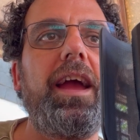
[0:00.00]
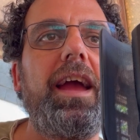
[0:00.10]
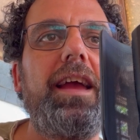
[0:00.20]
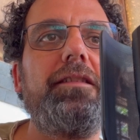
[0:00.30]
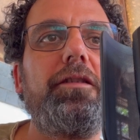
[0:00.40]

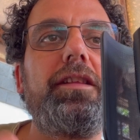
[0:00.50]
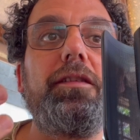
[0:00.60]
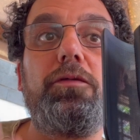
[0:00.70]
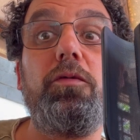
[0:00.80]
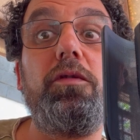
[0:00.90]
it's not a
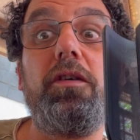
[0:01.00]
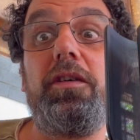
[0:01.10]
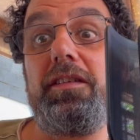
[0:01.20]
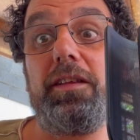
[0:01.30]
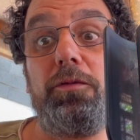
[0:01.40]
tool, or
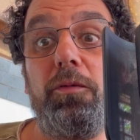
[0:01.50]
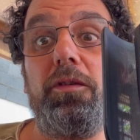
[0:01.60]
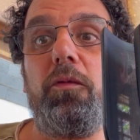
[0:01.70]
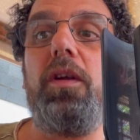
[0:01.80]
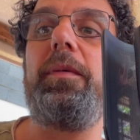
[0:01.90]
it's a tool,
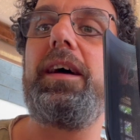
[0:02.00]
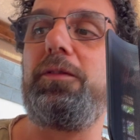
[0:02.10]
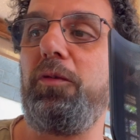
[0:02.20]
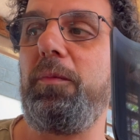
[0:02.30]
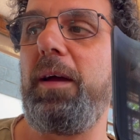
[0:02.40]
will be a
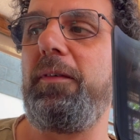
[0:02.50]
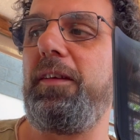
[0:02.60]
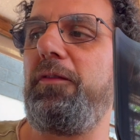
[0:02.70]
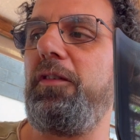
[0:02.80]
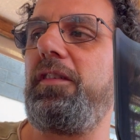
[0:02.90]
tool maybe in the
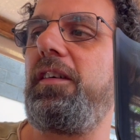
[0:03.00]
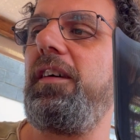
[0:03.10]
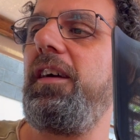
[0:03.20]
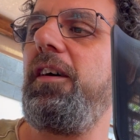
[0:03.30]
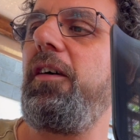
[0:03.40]
future.
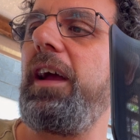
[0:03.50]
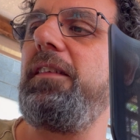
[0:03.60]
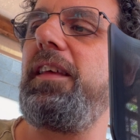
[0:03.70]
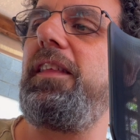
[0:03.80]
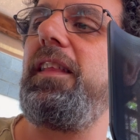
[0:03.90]
Okay, it's
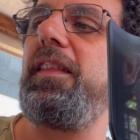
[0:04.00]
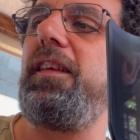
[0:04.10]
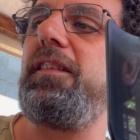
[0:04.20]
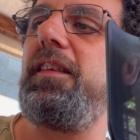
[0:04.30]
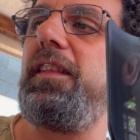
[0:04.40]
something that
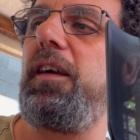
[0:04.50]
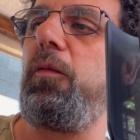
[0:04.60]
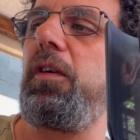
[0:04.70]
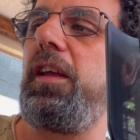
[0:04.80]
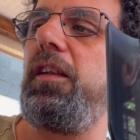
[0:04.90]
they're
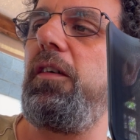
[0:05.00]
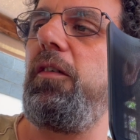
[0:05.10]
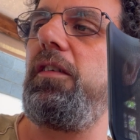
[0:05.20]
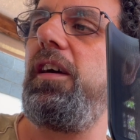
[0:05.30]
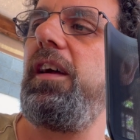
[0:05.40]
working
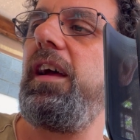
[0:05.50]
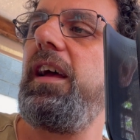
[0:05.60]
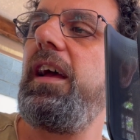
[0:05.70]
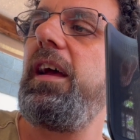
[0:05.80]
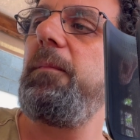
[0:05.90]
on.
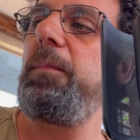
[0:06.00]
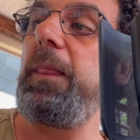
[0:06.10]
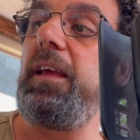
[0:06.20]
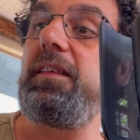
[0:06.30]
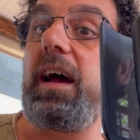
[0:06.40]

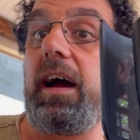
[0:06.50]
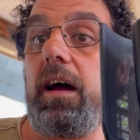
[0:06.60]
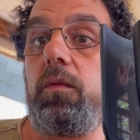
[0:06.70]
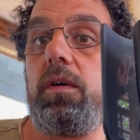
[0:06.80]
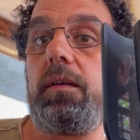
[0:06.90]
It's a
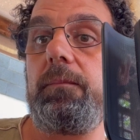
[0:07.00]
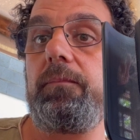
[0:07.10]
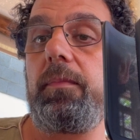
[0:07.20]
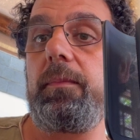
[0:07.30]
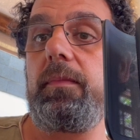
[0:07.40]
hardware
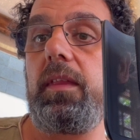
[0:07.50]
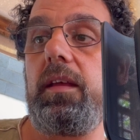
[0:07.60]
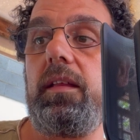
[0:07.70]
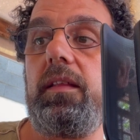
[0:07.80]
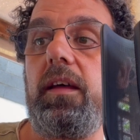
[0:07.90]

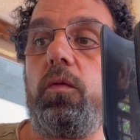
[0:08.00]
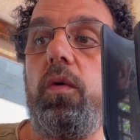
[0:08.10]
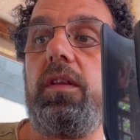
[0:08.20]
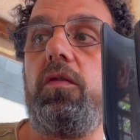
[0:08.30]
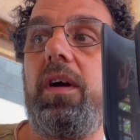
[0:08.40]
that
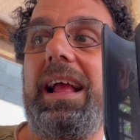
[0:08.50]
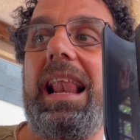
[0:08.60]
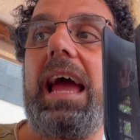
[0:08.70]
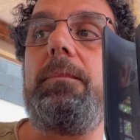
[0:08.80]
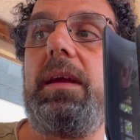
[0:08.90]
when you are
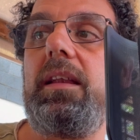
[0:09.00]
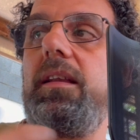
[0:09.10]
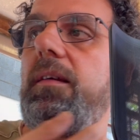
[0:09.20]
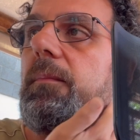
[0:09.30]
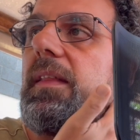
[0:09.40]
climbing,
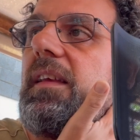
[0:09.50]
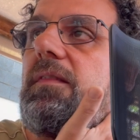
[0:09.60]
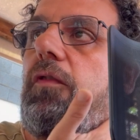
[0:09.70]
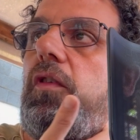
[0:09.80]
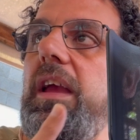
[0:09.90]
but this is
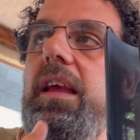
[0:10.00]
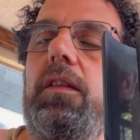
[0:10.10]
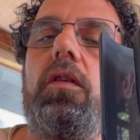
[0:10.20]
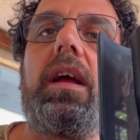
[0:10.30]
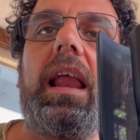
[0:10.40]
for
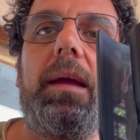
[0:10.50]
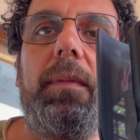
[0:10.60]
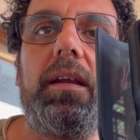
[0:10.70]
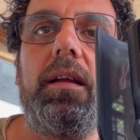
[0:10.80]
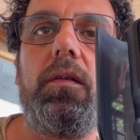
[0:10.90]
indoor
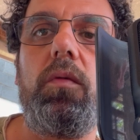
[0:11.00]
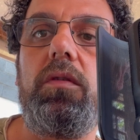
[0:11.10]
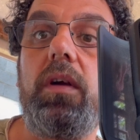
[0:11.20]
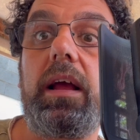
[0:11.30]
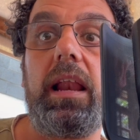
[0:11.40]
climbing. When
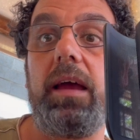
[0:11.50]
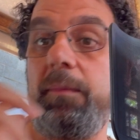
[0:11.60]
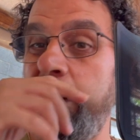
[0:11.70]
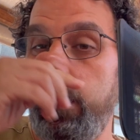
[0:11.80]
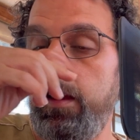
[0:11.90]
you're
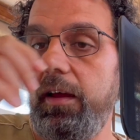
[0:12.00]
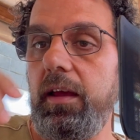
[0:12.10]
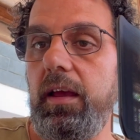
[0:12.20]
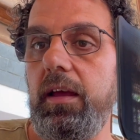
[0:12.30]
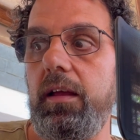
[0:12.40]
climbing,
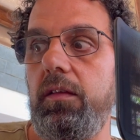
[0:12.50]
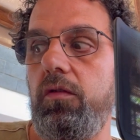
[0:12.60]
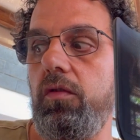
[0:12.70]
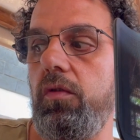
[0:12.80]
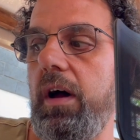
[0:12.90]

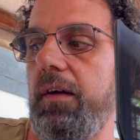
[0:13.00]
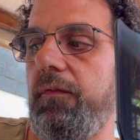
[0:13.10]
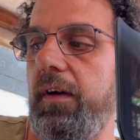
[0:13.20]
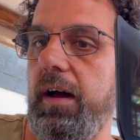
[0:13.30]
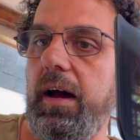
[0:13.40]
you
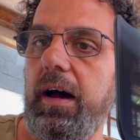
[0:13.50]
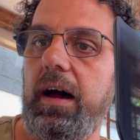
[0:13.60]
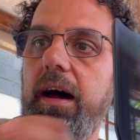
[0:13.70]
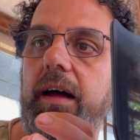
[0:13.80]
have a